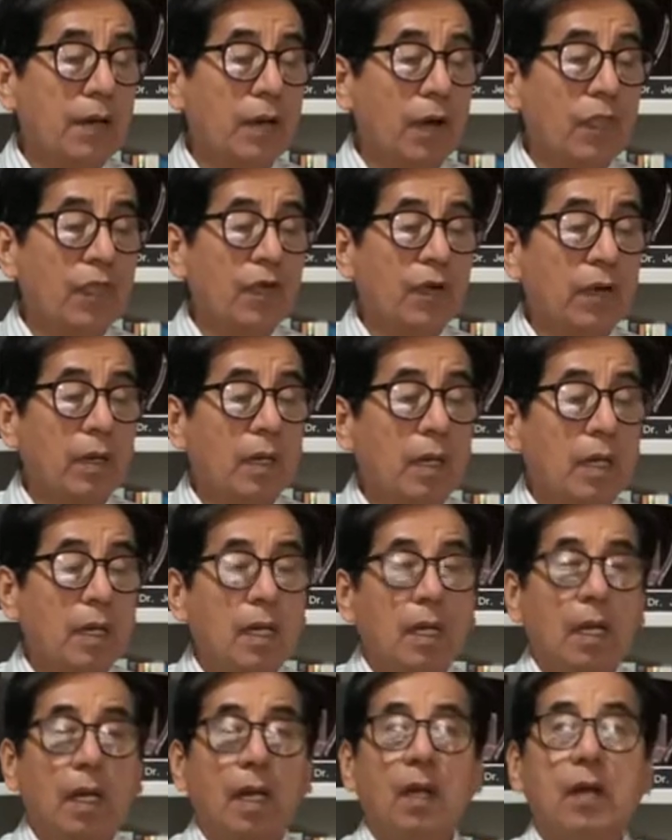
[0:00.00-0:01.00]
author
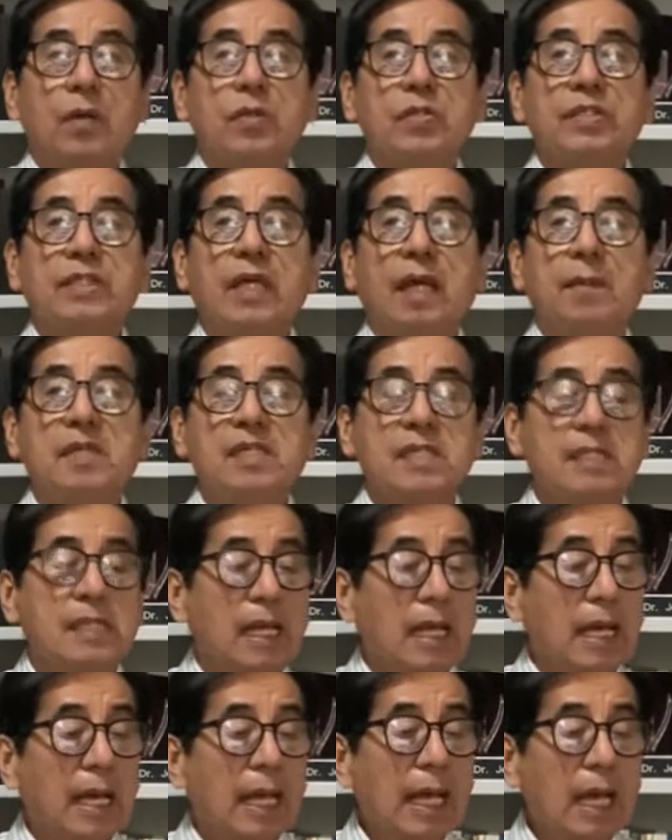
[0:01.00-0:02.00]
whose name is
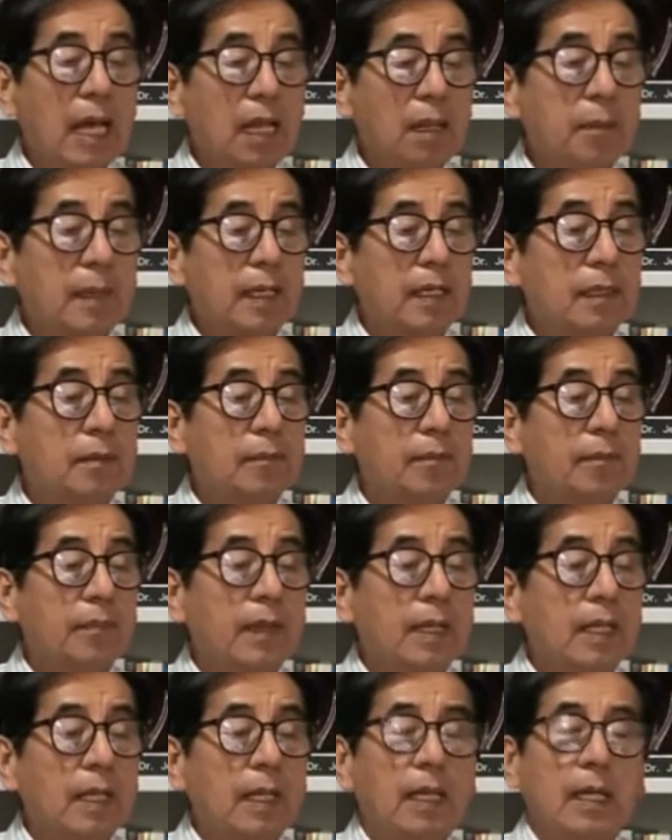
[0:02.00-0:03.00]
Helbing,
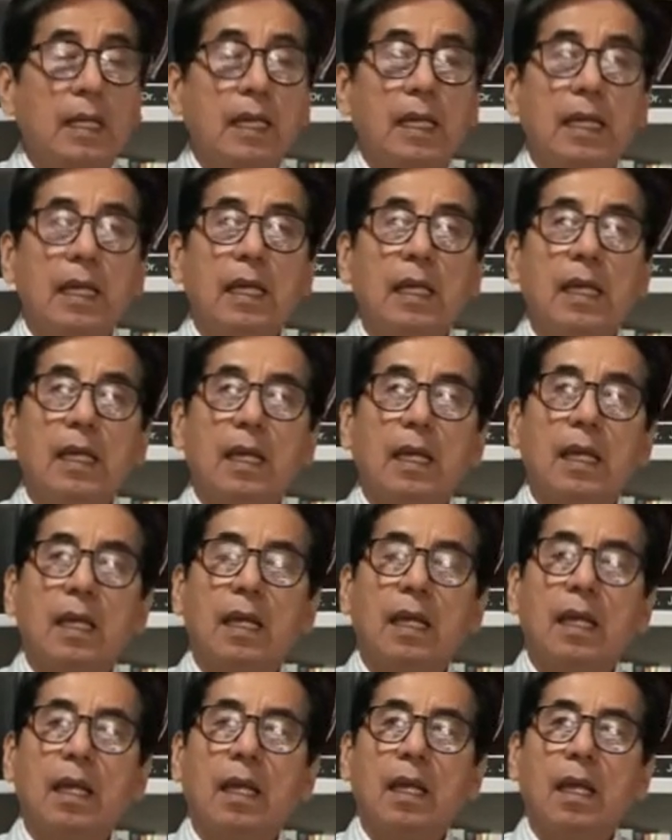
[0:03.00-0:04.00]
he
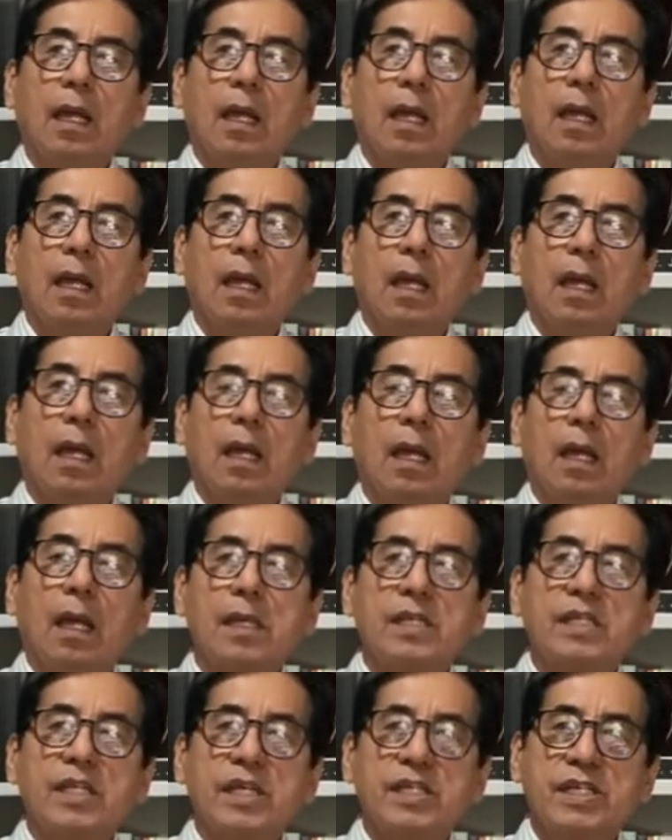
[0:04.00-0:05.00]

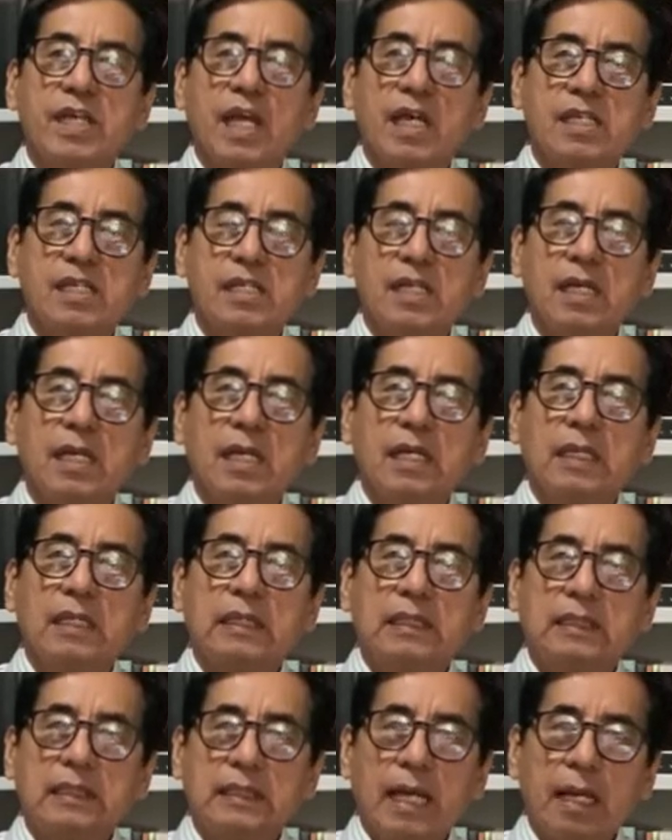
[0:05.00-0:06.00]
suggests
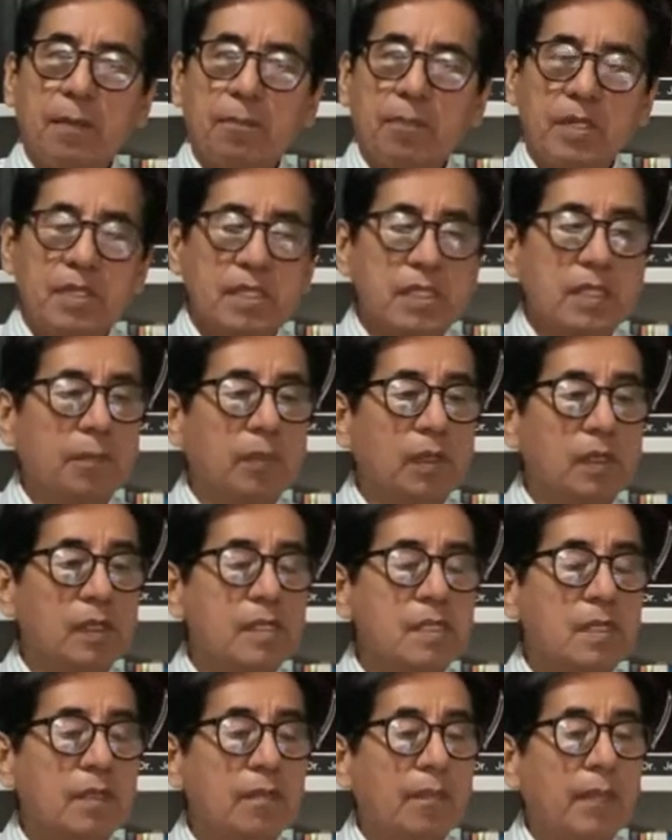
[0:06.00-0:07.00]
10
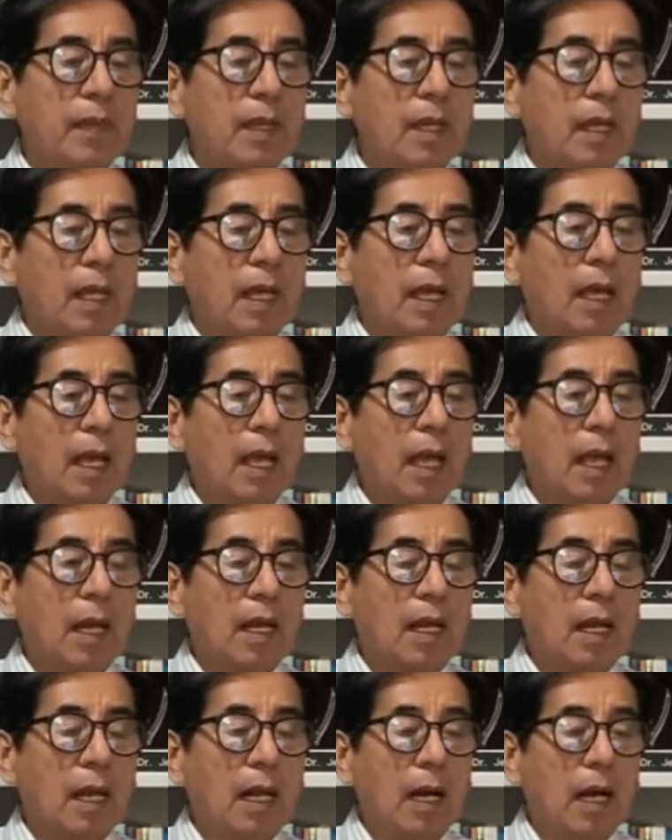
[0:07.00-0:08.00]
principles,
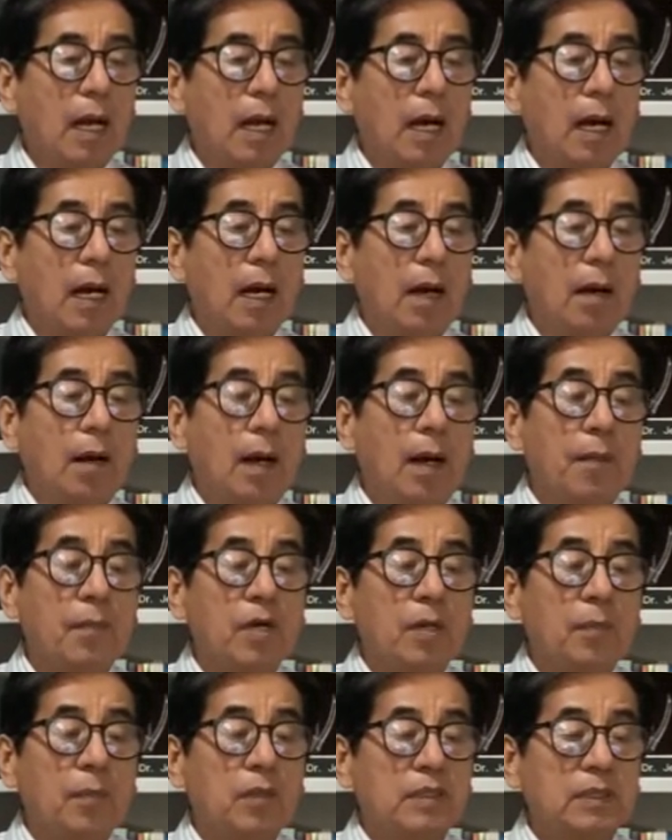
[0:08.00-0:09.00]
and I'm going
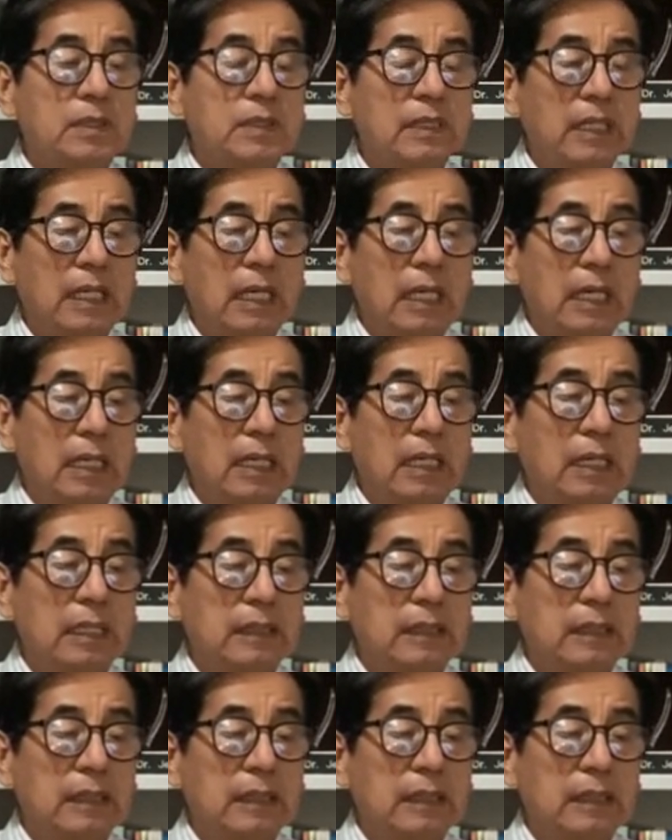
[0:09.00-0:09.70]
to put a